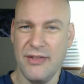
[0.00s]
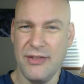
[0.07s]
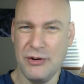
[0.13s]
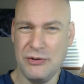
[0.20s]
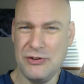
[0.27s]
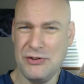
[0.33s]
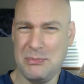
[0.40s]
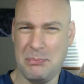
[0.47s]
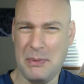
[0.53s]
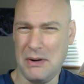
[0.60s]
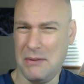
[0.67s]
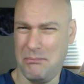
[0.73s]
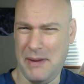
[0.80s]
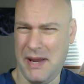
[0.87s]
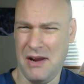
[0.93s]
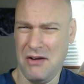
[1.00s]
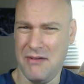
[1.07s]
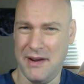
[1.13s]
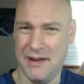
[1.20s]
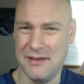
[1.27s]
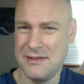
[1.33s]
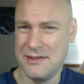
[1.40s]
They're just
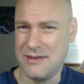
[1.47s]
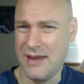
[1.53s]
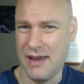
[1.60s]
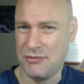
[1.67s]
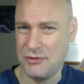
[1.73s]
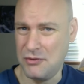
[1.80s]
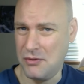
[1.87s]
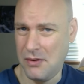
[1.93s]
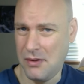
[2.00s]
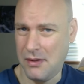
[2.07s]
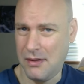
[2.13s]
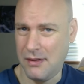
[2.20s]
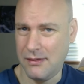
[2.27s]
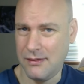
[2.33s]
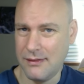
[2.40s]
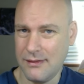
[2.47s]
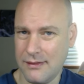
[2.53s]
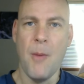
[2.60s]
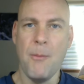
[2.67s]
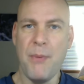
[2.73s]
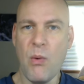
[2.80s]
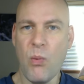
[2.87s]
barbarians, after all.
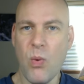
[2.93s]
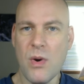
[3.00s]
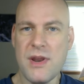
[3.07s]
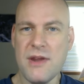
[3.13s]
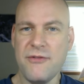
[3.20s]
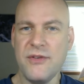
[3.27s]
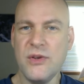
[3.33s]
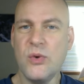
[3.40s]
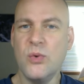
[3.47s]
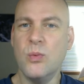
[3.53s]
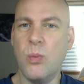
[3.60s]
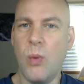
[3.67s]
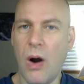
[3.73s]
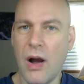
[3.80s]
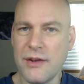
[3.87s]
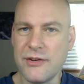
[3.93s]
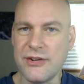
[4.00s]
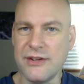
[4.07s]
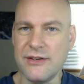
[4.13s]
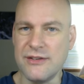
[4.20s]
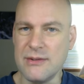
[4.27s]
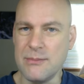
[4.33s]
But what if you
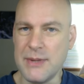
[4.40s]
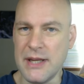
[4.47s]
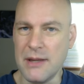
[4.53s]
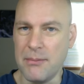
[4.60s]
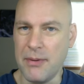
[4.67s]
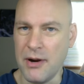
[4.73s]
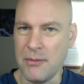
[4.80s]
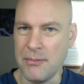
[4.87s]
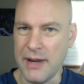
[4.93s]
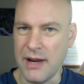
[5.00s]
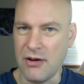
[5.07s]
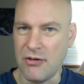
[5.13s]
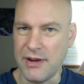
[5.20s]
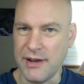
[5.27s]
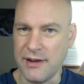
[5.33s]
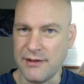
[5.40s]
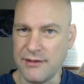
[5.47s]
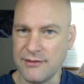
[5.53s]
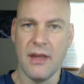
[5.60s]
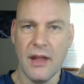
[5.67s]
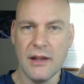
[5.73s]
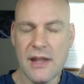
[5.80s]
wanted to be a
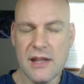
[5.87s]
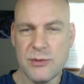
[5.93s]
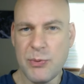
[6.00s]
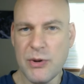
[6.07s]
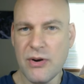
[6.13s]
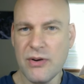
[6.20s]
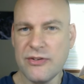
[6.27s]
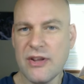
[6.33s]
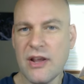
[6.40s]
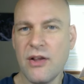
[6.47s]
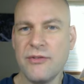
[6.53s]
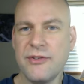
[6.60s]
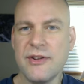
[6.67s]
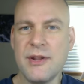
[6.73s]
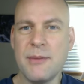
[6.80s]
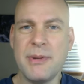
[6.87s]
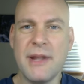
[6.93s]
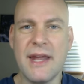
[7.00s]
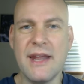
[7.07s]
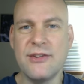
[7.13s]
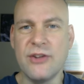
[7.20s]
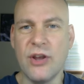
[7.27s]
barbarian? Let's put ourselves in the
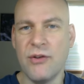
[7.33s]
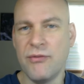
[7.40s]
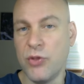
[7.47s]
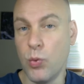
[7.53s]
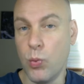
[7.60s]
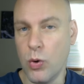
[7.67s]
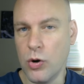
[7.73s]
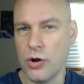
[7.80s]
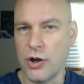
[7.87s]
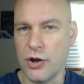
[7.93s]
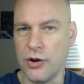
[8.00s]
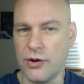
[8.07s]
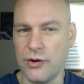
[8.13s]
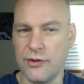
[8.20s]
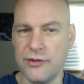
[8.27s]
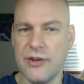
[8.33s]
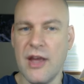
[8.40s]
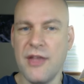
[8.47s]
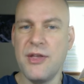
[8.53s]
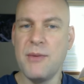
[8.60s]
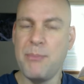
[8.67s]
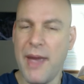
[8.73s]
place of the workers,
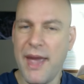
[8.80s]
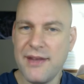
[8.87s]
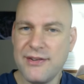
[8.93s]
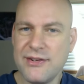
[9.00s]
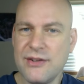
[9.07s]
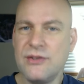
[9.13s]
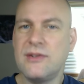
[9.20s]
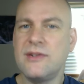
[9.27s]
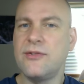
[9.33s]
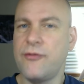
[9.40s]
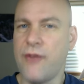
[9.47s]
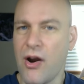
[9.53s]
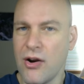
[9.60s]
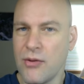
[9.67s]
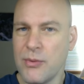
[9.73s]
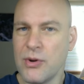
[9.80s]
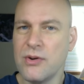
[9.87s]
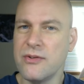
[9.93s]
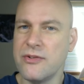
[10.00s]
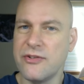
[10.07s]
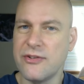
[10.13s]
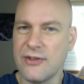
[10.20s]
the peasants,
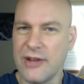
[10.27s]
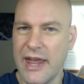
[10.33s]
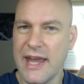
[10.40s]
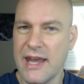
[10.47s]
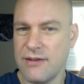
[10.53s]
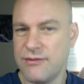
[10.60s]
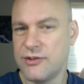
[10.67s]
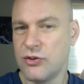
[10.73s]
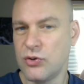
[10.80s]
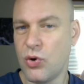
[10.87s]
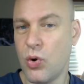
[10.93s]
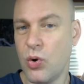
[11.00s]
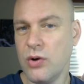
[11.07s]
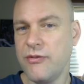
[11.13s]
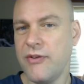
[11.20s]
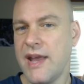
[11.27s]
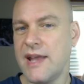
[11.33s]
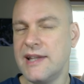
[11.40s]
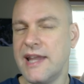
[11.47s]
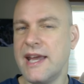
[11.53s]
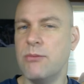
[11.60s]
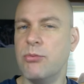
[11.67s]
farmers, slaves, and corvée
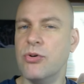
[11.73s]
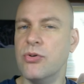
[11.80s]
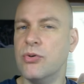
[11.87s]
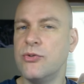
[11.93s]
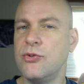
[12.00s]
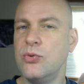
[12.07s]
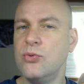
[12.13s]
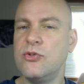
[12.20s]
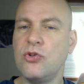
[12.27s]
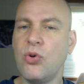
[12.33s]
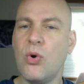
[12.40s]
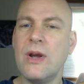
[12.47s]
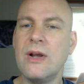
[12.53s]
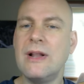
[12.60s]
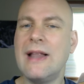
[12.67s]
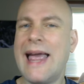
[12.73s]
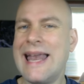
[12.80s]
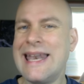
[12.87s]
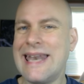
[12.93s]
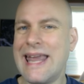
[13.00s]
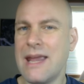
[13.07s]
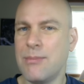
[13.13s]
laborers whose toil
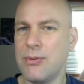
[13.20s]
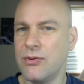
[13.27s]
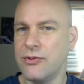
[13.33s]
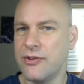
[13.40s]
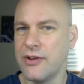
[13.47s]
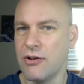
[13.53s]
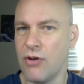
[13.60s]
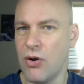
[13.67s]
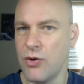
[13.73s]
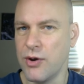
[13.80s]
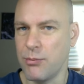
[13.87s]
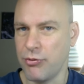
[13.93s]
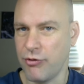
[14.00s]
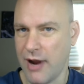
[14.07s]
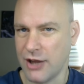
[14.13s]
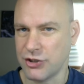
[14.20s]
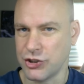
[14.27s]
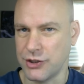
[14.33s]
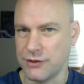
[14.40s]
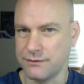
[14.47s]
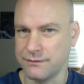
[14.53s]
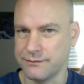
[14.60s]
enables their own
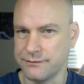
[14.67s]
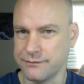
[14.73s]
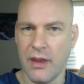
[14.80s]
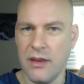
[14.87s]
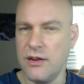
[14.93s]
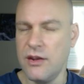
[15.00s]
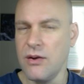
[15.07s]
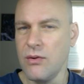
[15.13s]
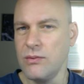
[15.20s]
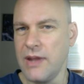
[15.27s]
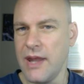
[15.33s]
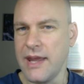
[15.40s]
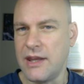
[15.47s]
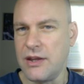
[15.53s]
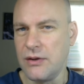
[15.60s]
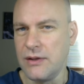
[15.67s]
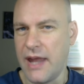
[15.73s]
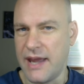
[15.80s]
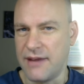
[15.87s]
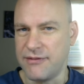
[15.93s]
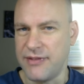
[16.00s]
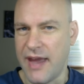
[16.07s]
oppression. You don't like your
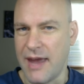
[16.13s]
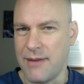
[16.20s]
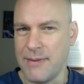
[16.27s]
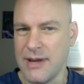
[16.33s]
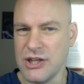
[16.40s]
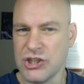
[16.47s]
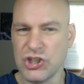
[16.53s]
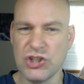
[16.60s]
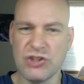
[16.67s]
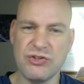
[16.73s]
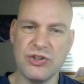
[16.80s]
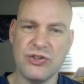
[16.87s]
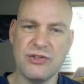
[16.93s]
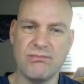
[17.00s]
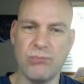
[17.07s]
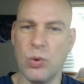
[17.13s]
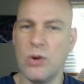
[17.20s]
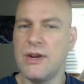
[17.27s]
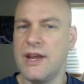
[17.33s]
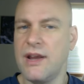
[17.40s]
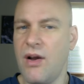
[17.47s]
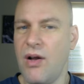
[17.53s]
life that much, just
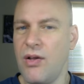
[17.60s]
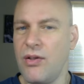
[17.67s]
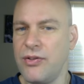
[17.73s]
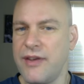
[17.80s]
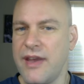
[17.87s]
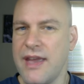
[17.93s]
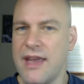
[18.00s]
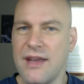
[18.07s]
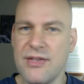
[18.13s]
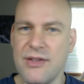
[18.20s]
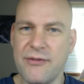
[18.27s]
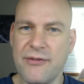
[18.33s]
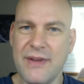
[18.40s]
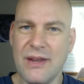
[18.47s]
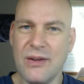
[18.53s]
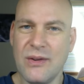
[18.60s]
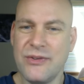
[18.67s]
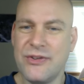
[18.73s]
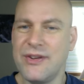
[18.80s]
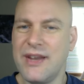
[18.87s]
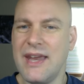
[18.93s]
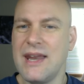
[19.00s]
working all day in the
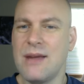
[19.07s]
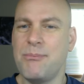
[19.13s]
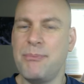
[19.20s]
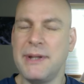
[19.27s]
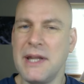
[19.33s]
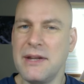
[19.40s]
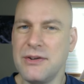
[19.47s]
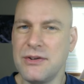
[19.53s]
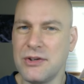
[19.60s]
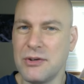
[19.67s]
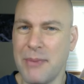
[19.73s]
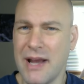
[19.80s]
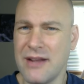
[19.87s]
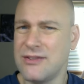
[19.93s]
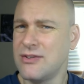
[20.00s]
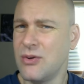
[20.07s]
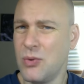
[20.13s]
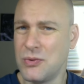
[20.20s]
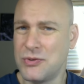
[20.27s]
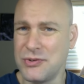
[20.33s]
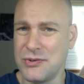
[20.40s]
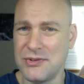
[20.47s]
fields and getting plundered by
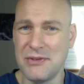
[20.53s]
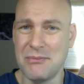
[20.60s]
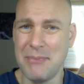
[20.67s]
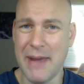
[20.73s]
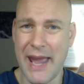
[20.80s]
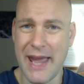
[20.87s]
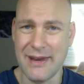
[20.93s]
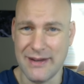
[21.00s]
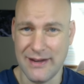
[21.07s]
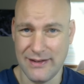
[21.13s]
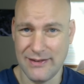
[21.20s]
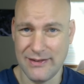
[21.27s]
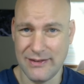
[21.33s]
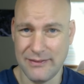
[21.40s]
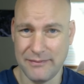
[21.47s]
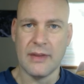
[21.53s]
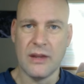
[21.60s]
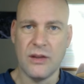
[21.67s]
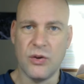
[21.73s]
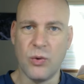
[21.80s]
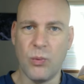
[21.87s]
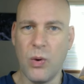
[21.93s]
soldiers and bandits.
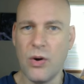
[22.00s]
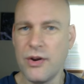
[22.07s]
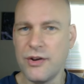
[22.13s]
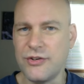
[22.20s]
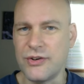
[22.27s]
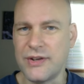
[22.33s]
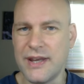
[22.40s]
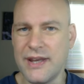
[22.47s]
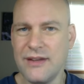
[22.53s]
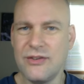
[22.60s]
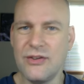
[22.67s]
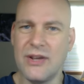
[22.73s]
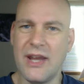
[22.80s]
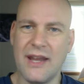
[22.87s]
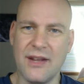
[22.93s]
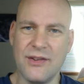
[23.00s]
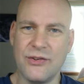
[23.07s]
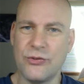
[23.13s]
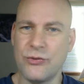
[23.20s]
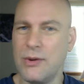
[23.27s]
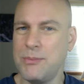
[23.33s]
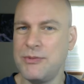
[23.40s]
You're worried your kids will get
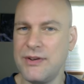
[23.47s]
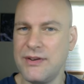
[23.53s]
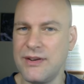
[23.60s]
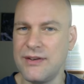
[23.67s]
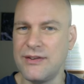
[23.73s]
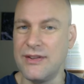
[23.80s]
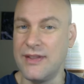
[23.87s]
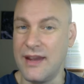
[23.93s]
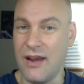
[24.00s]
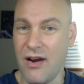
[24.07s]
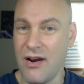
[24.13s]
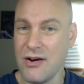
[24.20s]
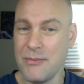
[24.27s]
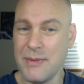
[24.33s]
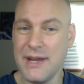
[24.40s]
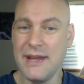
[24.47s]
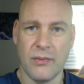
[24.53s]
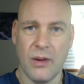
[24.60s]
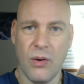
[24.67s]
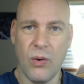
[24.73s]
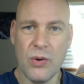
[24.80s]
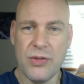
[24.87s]
conscripted into the army,
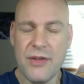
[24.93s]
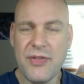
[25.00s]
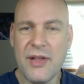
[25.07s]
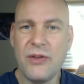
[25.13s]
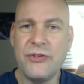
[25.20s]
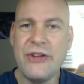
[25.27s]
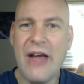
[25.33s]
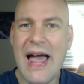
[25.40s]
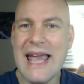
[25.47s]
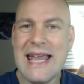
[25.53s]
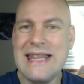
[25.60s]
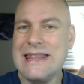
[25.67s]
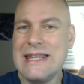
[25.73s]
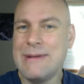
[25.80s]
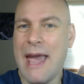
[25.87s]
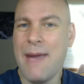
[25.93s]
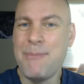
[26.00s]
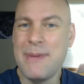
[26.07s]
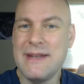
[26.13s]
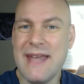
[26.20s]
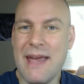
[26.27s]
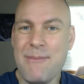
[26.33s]
or that they'll die in the
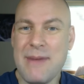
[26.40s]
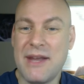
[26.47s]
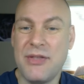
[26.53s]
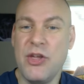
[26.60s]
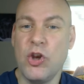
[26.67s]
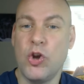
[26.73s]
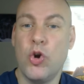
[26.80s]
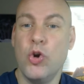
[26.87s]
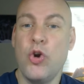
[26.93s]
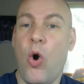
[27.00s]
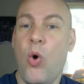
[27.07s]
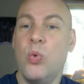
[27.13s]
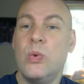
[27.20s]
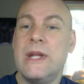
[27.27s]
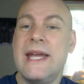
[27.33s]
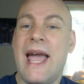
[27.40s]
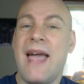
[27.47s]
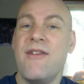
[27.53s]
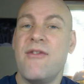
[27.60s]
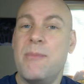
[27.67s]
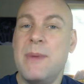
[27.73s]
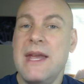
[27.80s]
epidemic that could only
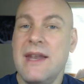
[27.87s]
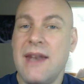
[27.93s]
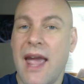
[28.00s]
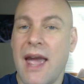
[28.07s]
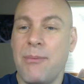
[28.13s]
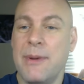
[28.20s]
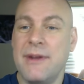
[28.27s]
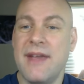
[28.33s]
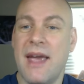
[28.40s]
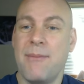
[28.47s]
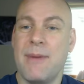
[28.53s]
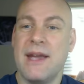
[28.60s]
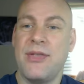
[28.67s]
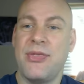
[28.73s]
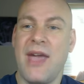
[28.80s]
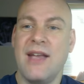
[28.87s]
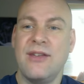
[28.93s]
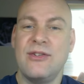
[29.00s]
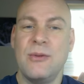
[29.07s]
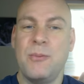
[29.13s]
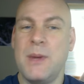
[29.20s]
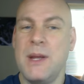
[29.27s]
have been epidemic
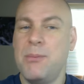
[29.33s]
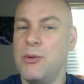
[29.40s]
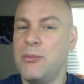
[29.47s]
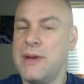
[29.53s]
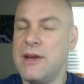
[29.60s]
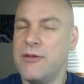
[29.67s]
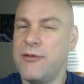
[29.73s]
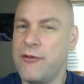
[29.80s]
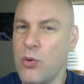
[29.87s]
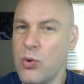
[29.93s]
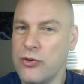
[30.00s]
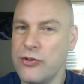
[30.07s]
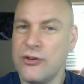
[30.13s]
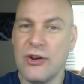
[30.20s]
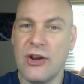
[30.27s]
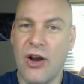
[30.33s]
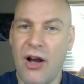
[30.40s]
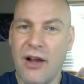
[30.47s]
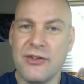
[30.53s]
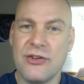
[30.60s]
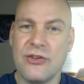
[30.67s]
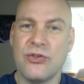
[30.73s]
thanks to people being forced to
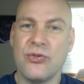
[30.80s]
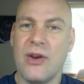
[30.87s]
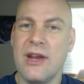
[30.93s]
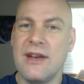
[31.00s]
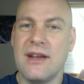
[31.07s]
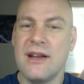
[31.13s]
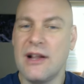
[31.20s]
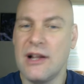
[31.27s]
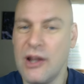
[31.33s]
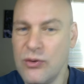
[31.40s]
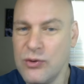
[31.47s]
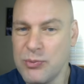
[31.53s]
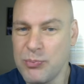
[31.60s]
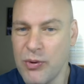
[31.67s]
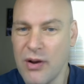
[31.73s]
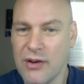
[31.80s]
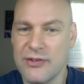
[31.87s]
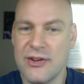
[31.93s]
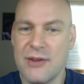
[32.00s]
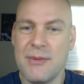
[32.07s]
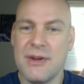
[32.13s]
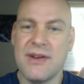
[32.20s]
concentrate in close
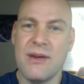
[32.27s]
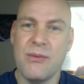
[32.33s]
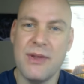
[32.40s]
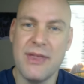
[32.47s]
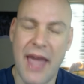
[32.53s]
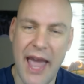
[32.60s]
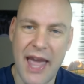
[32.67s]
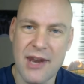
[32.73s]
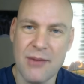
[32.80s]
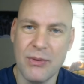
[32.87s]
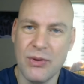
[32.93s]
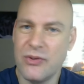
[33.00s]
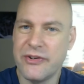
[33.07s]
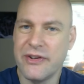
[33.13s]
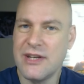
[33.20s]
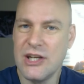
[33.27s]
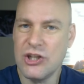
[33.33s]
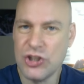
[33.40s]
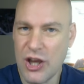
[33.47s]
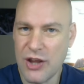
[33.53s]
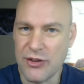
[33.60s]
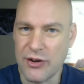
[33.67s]
proximity with animals and
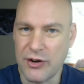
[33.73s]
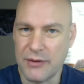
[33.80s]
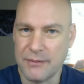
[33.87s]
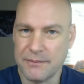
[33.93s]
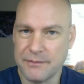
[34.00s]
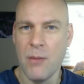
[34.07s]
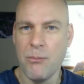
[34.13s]
each other.